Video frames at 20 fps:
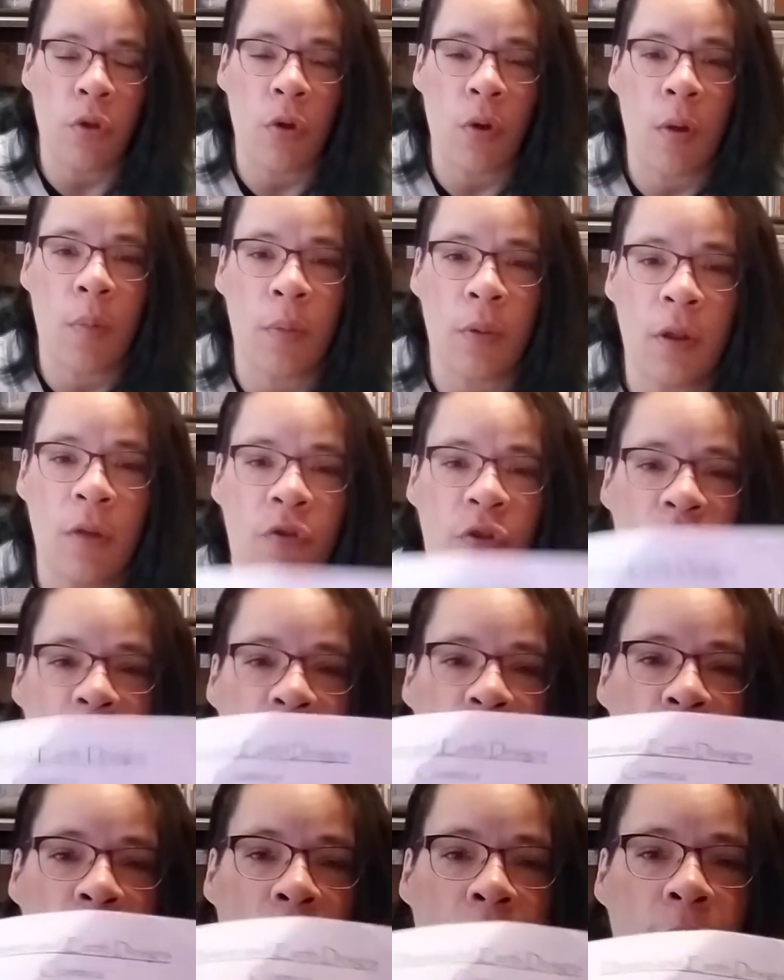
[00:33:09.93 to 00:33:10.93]
though I believe
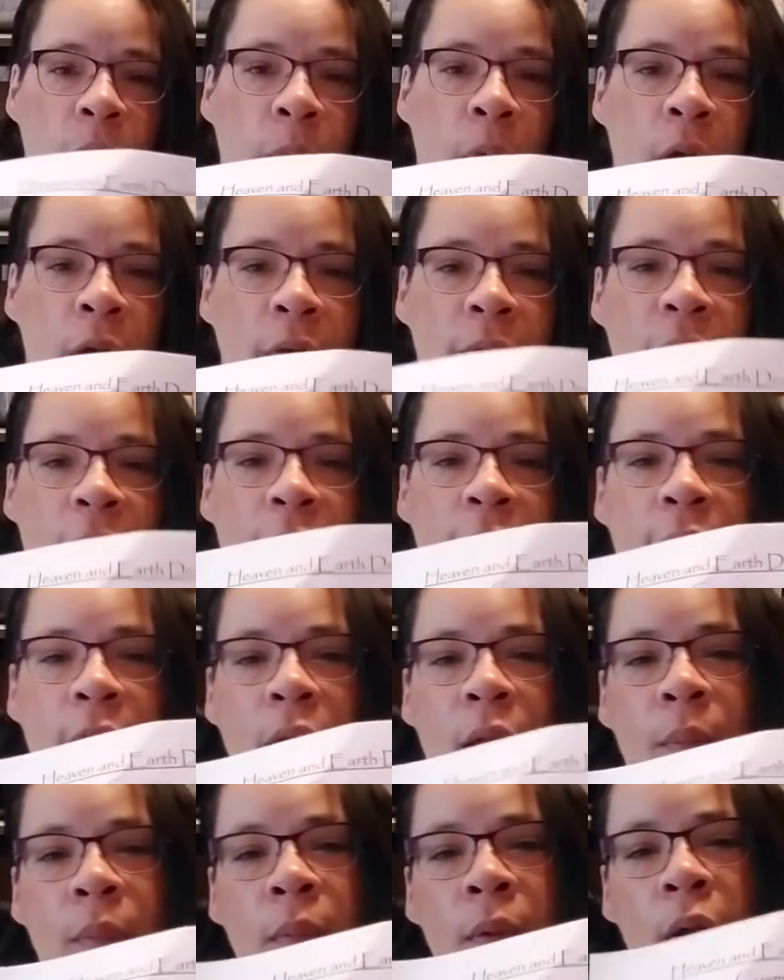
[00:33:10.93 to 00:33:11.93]
she's dropped part of that name